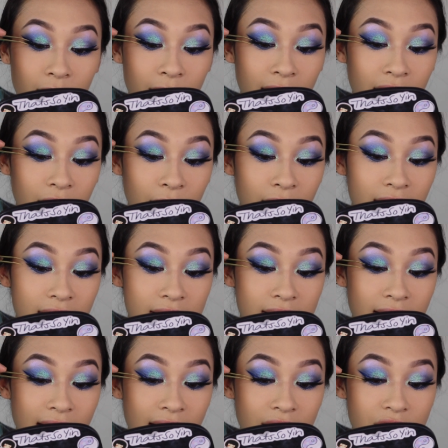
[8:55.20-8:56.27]
By the way, these
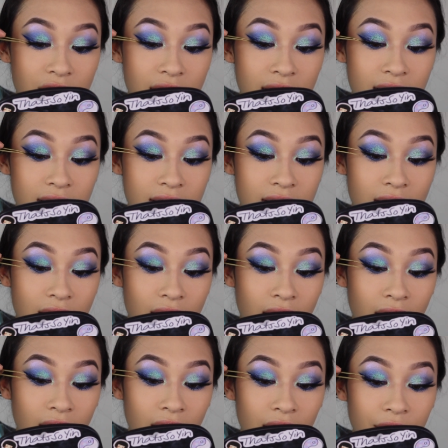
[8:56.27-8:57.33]
lashes
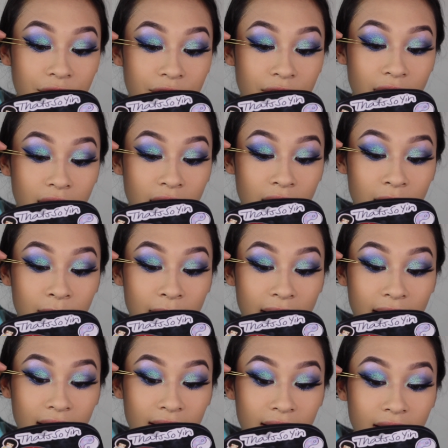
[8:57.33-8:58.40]
are from
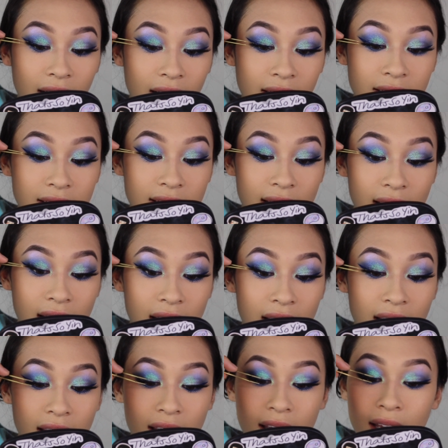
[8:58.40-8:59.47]

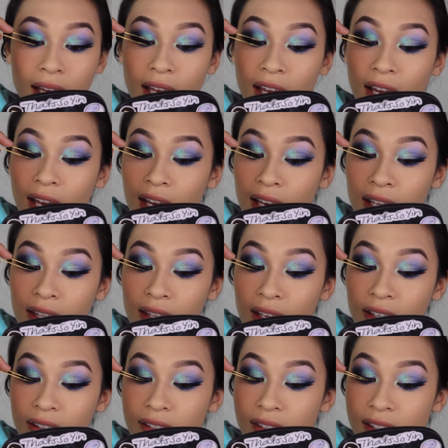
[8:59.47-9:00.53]
Elegante, and
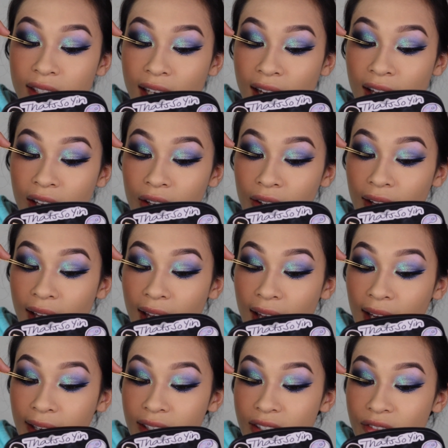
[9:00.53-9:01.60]
they're the style
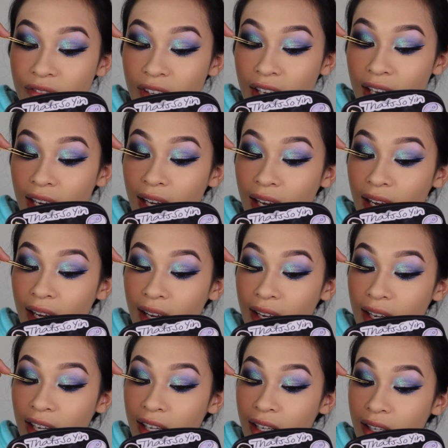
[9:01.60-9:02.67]
X V
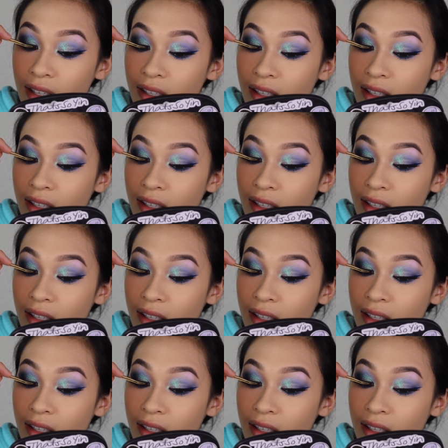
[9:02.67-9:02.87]
I.